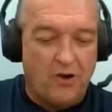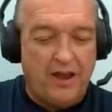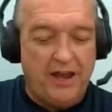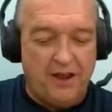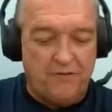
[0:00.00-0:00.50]

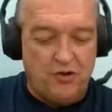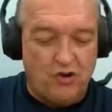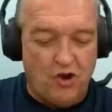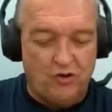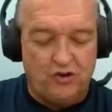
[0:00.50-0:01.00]
okay, if
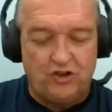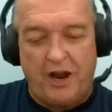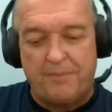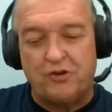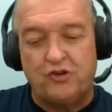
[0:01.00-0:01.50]
you go to
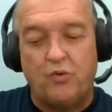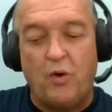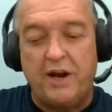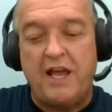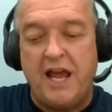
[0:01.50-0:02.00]
chapter
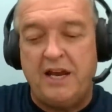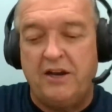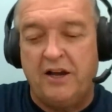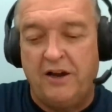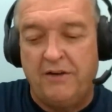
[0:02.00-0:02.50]

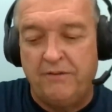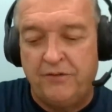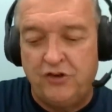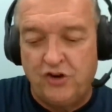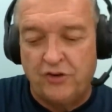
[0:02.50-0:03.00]
28
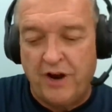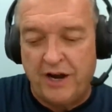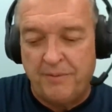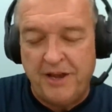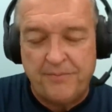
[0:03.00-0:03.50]
of
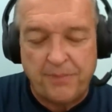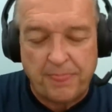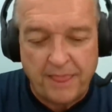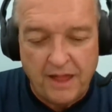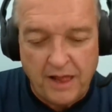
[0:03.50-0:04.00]
Deuteronomy,
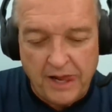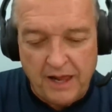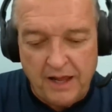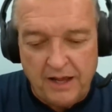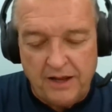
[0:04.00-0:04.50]

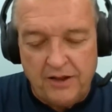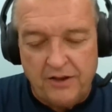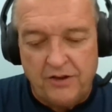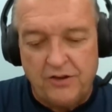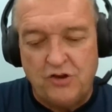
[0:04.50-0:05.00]

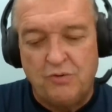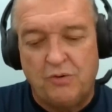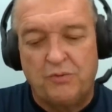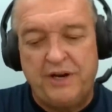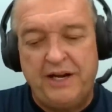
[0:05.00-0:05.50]
you
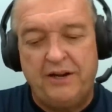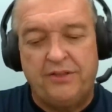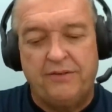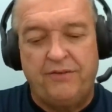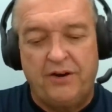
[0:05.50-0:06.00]
will read
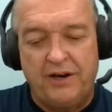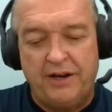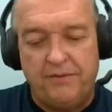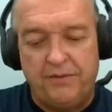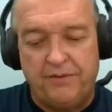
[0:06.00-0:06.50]
at the
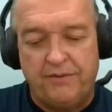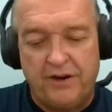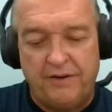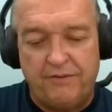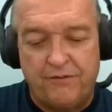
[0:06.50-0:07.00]
very
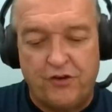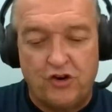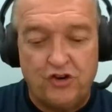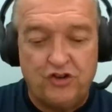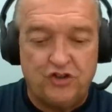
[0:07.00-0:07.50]

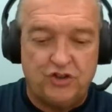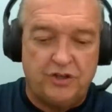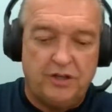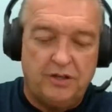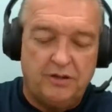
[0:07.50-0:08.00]

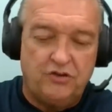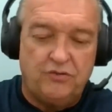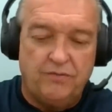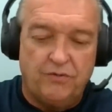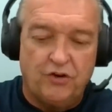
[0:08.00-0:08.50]
first
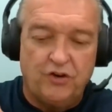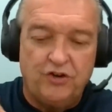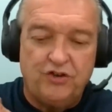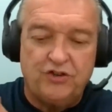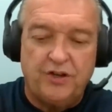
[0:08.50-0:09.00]

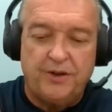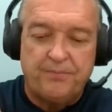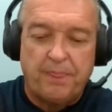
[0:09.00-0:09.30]
verse,